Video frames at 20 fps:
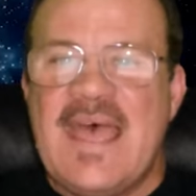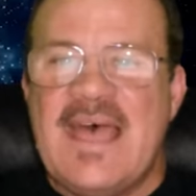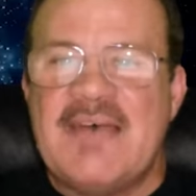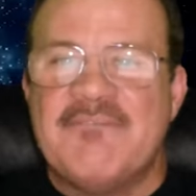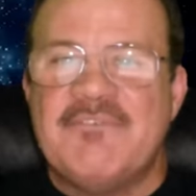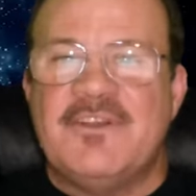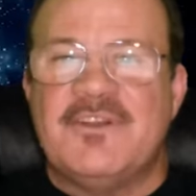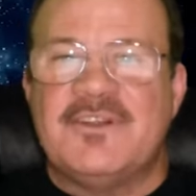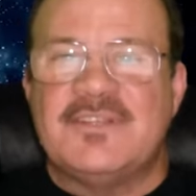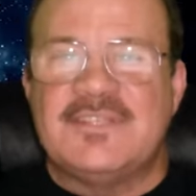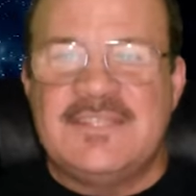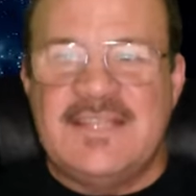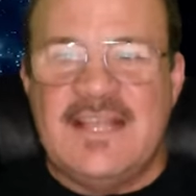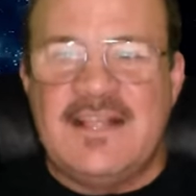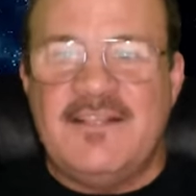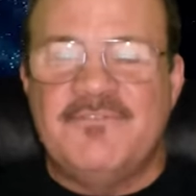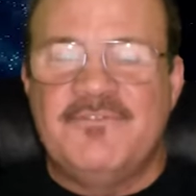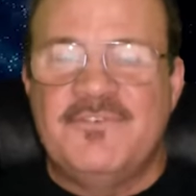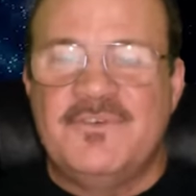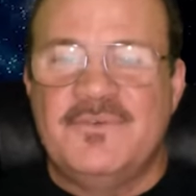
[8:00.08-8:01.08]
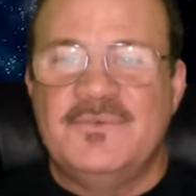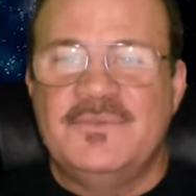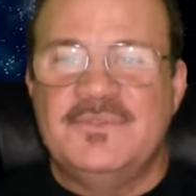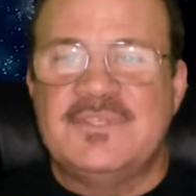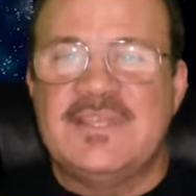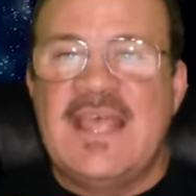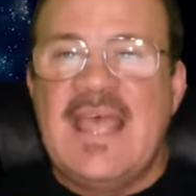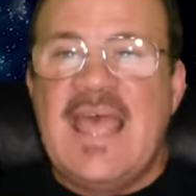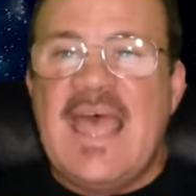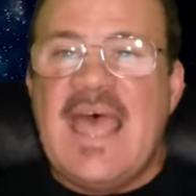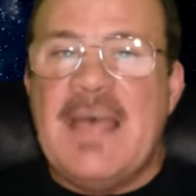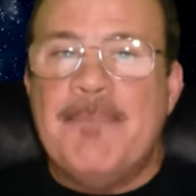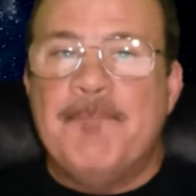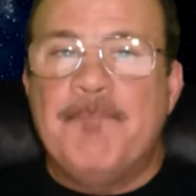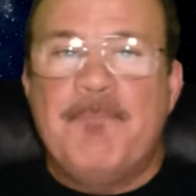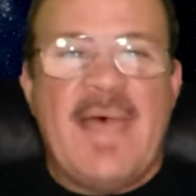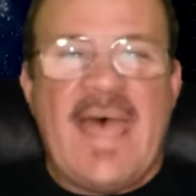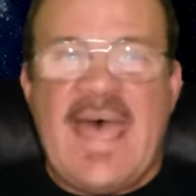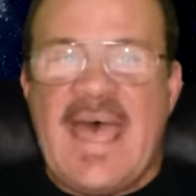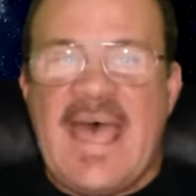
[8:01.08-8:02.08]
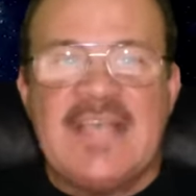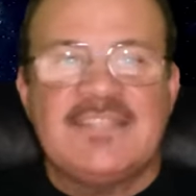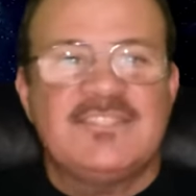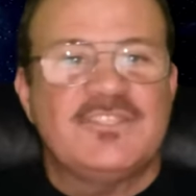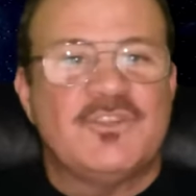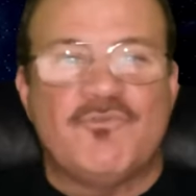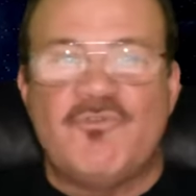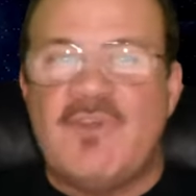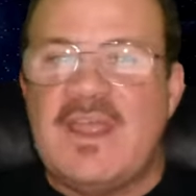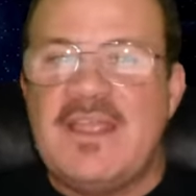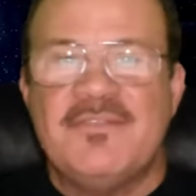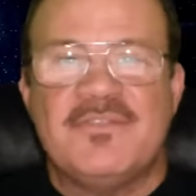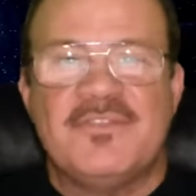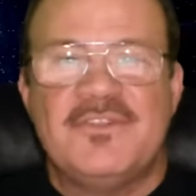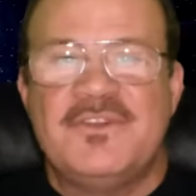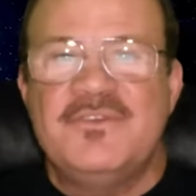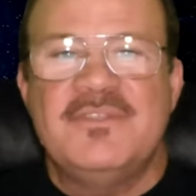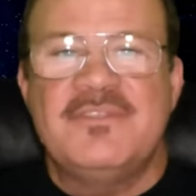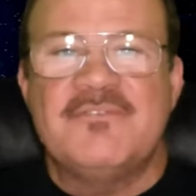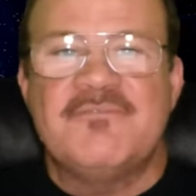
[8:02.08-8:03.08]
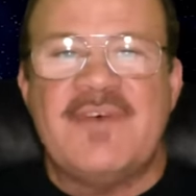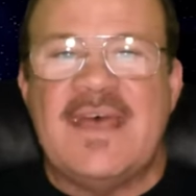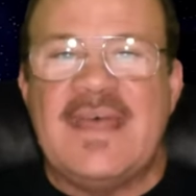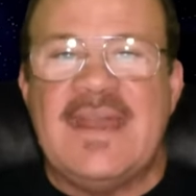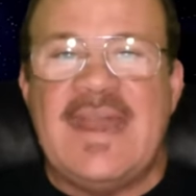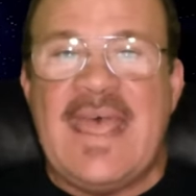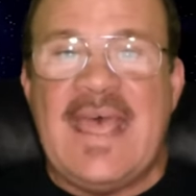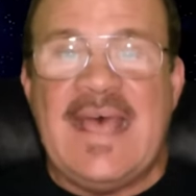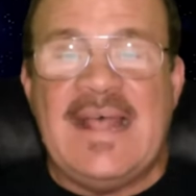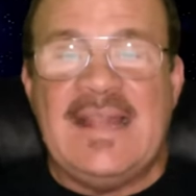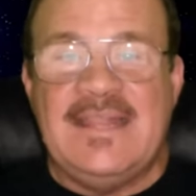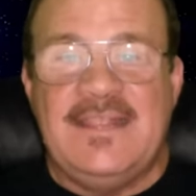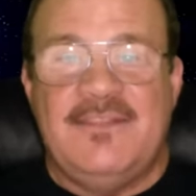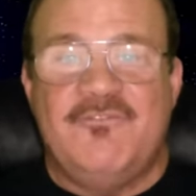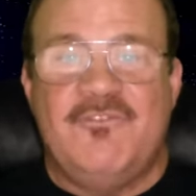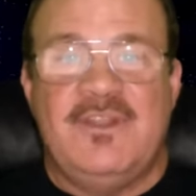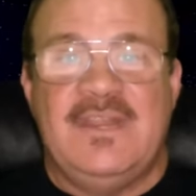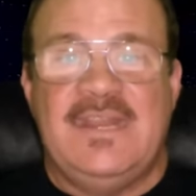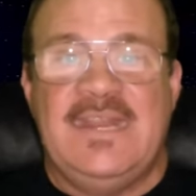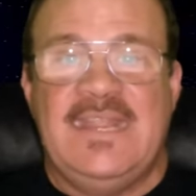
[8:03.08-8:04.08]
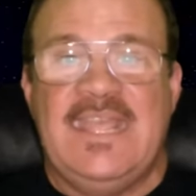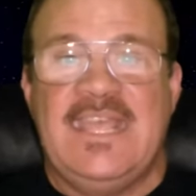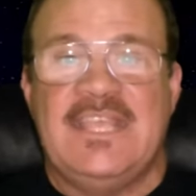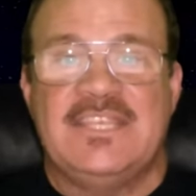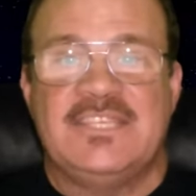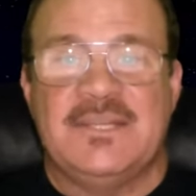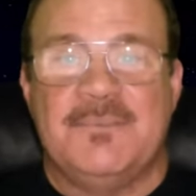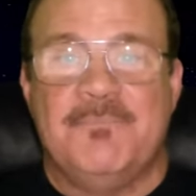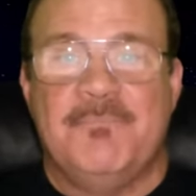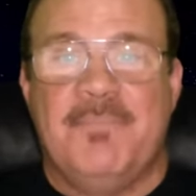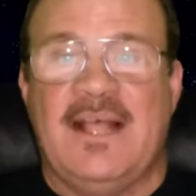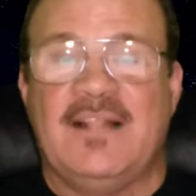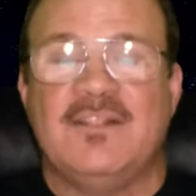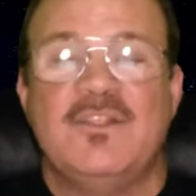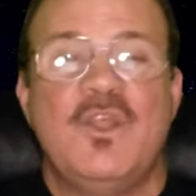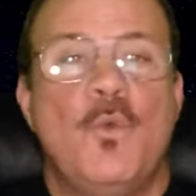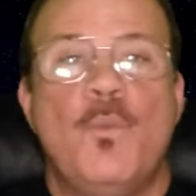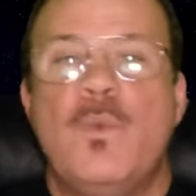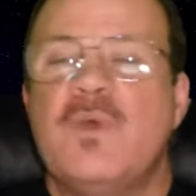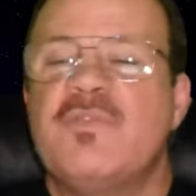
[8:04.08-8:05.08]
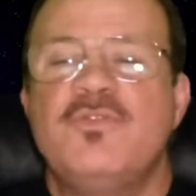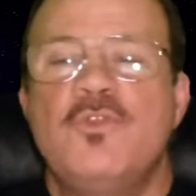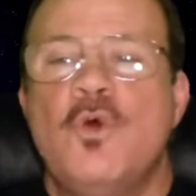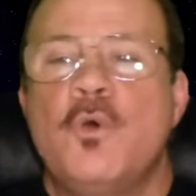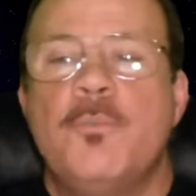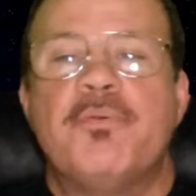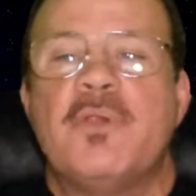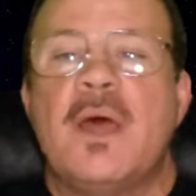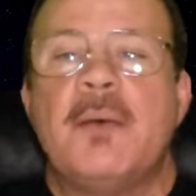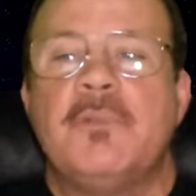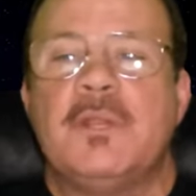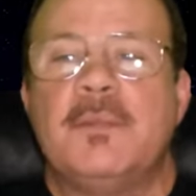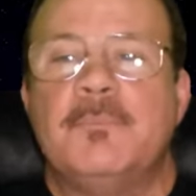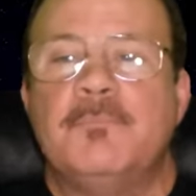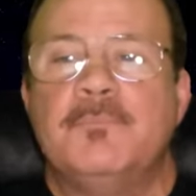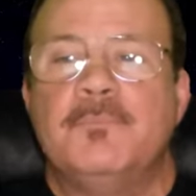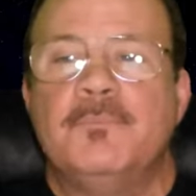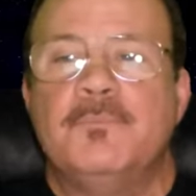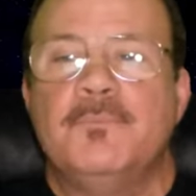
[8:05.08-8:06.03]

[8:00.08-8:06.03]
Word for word: have in our cell phones and passed right through the Van Allen radiation belt with no problem.